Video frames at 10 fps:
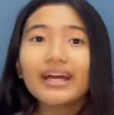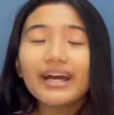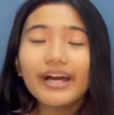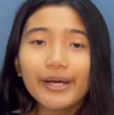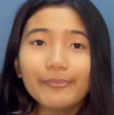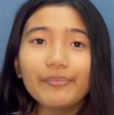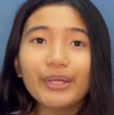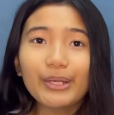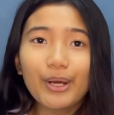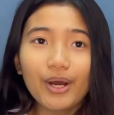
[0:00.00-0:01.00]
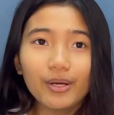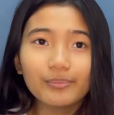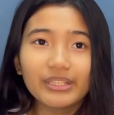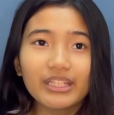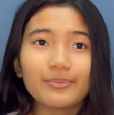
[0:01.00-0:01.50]
Hem and Haw
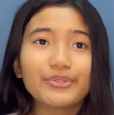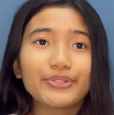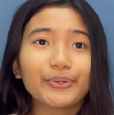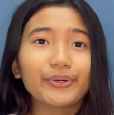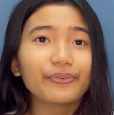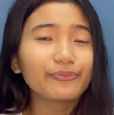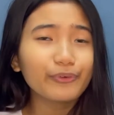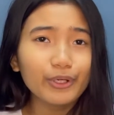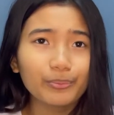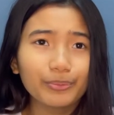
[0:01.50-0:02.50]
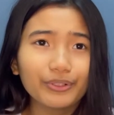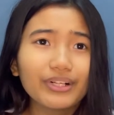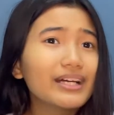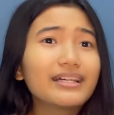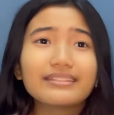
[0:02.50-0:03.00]
became so comfortable
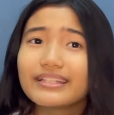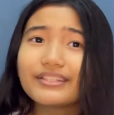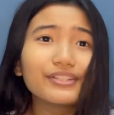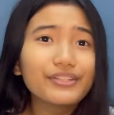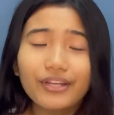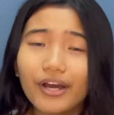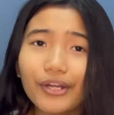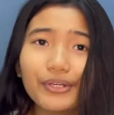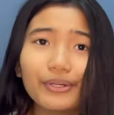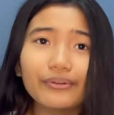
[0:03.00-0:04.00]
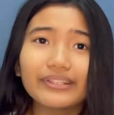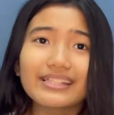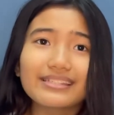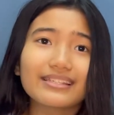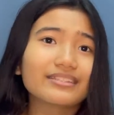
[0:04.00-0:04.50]
they did not notice
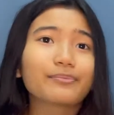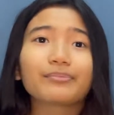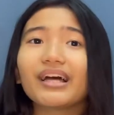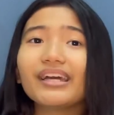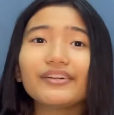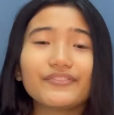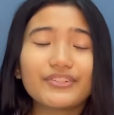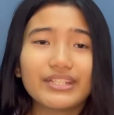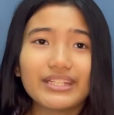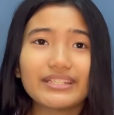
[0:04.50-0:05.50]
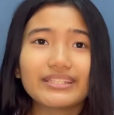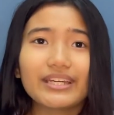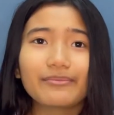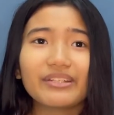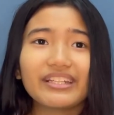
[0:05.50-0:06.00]
the supply of cheese
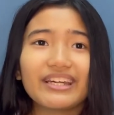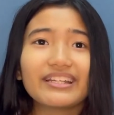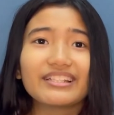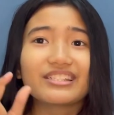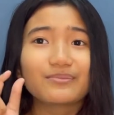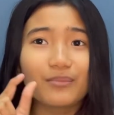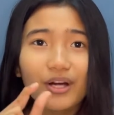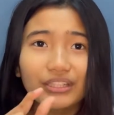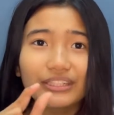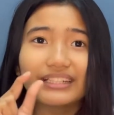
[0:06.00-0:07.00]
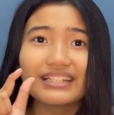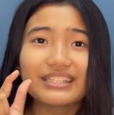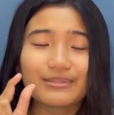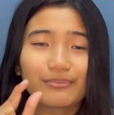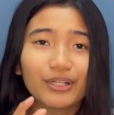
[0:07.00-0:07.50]
had been getting smaller and
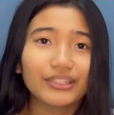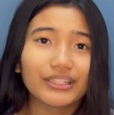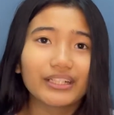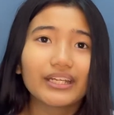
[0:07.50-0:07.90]
smaller.